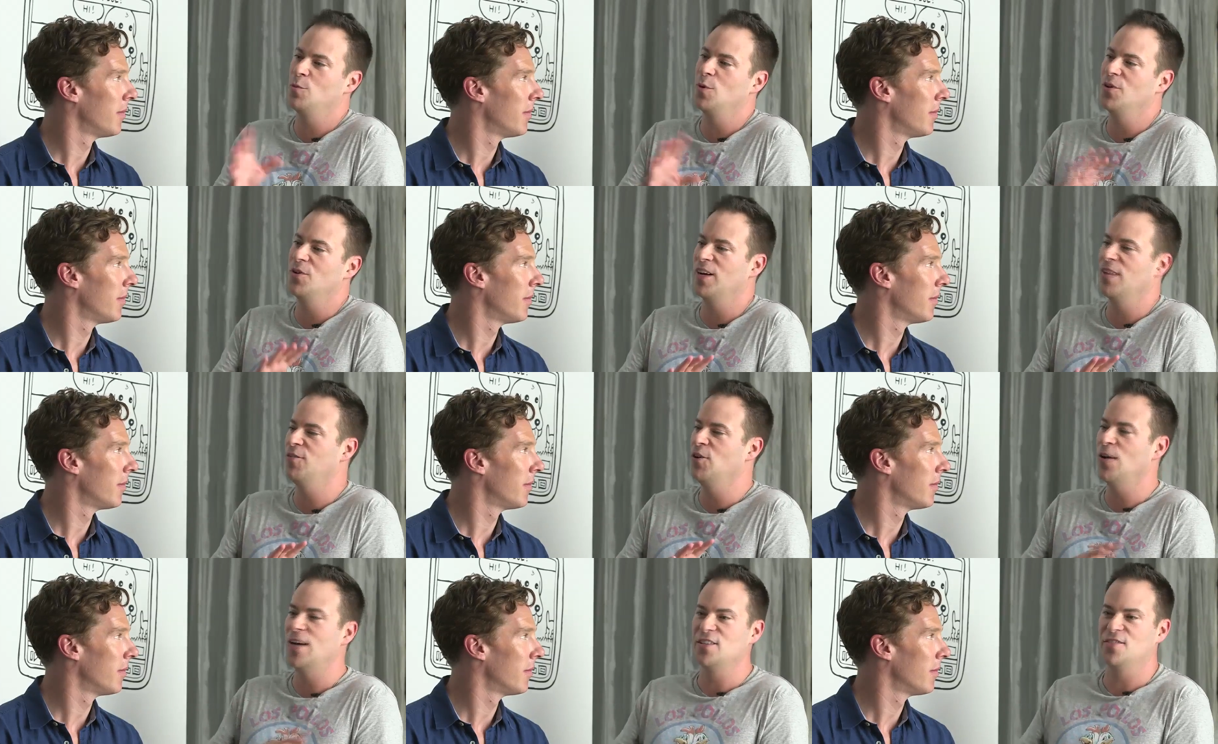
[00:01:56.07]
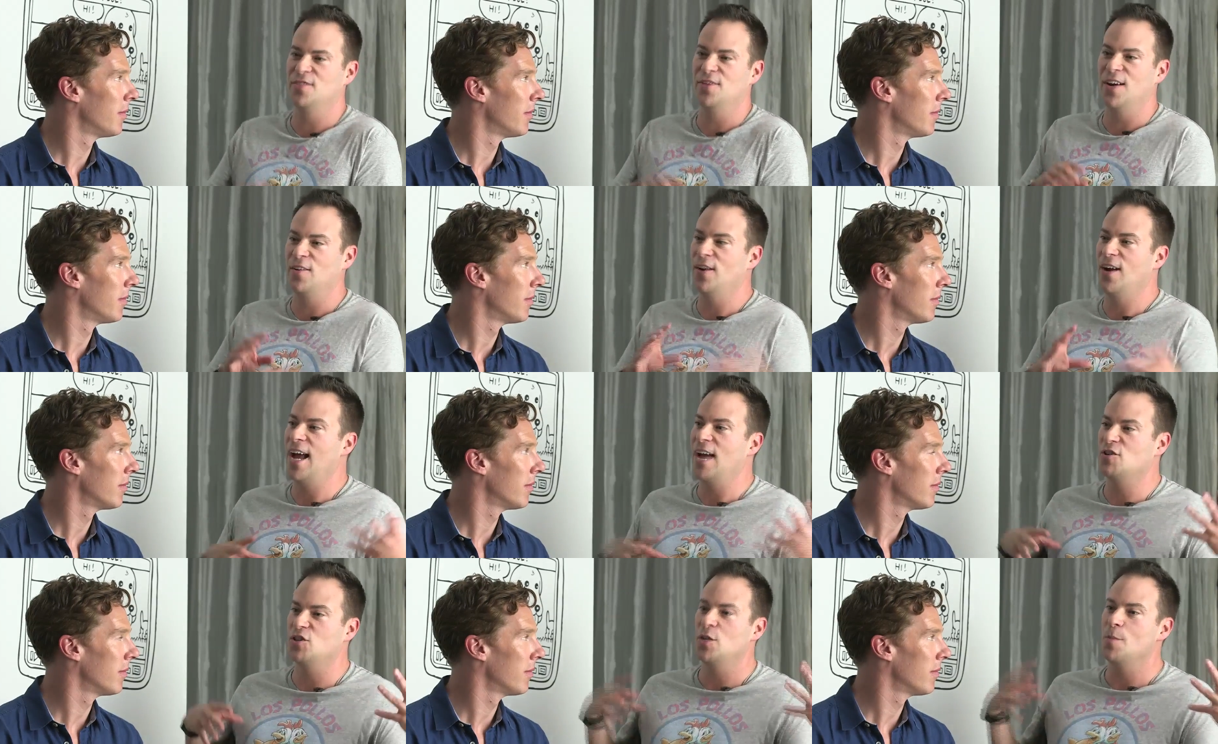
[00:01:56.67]
Speaker 1: I was, wondering if you
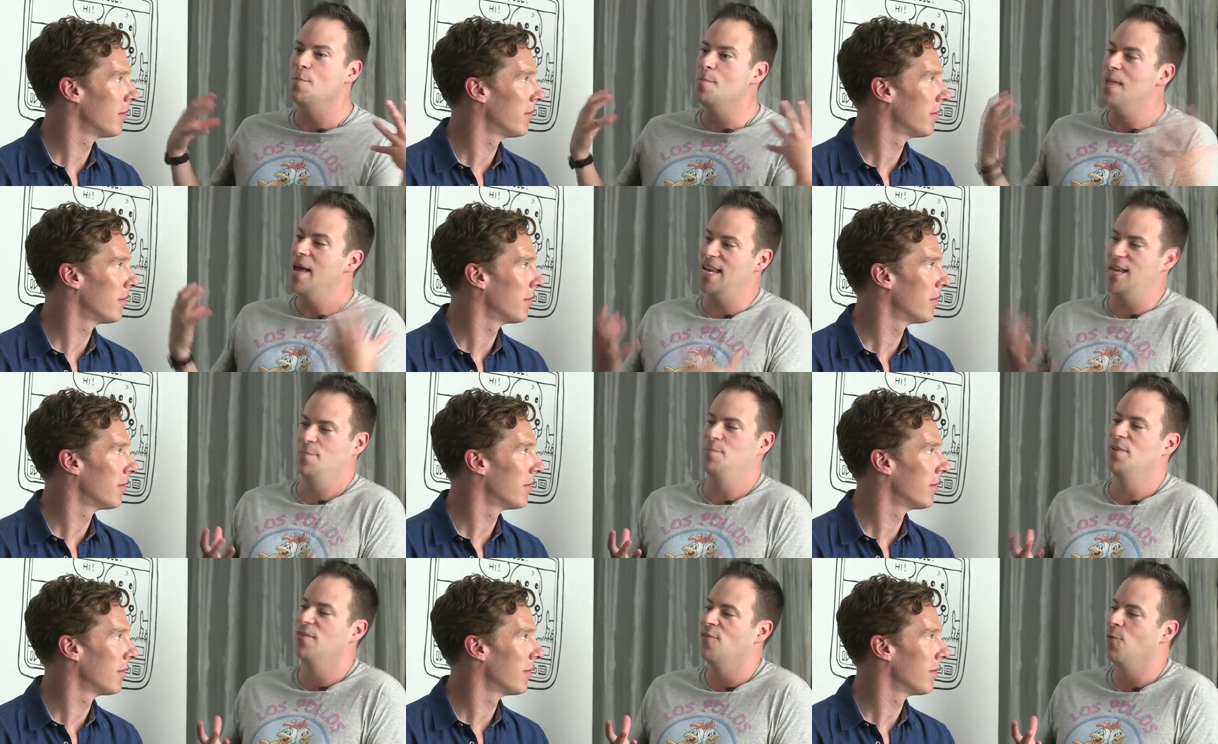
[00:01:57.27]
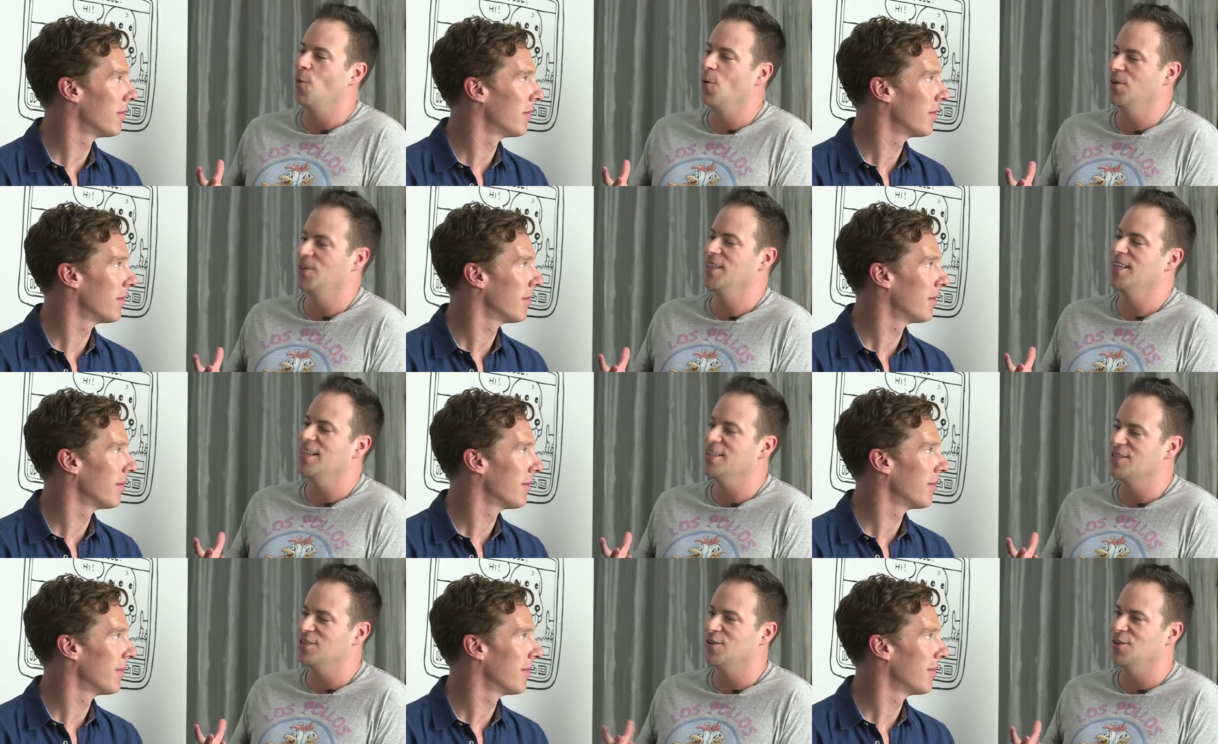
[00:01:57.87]
guys have ever actually met
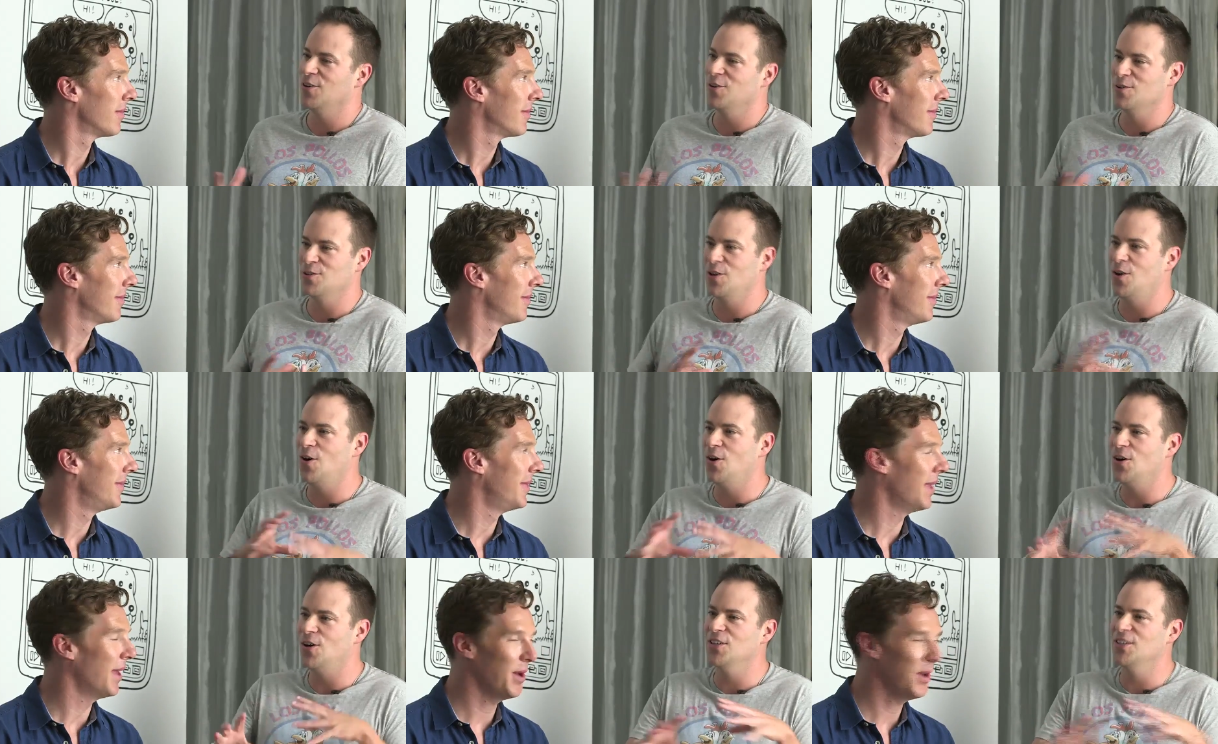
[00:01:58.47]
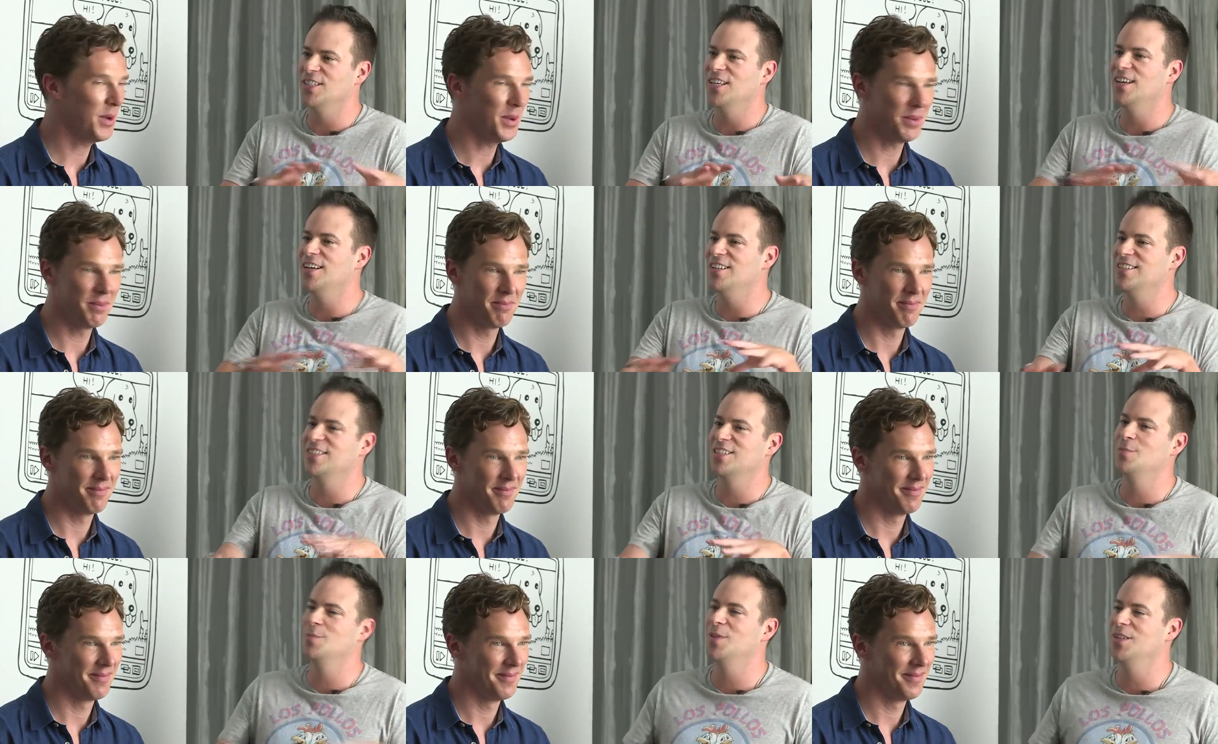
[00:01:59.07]
before this, or is was
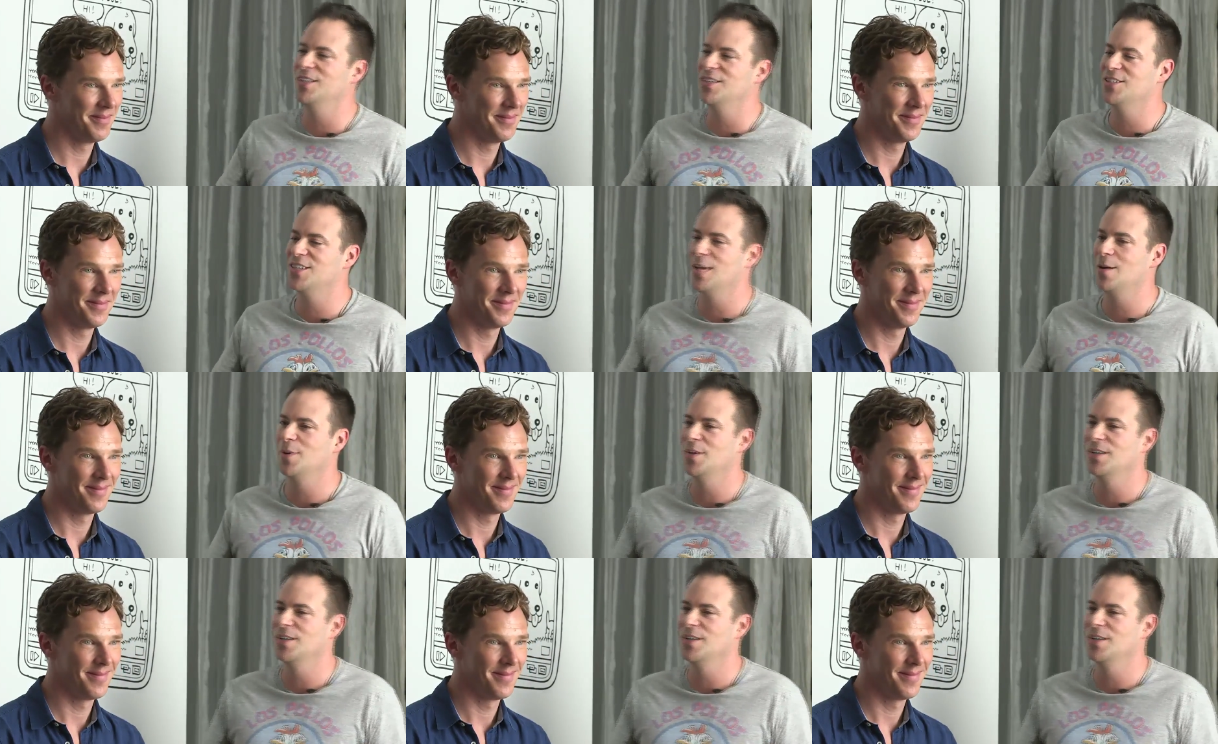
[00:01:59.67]
all done completely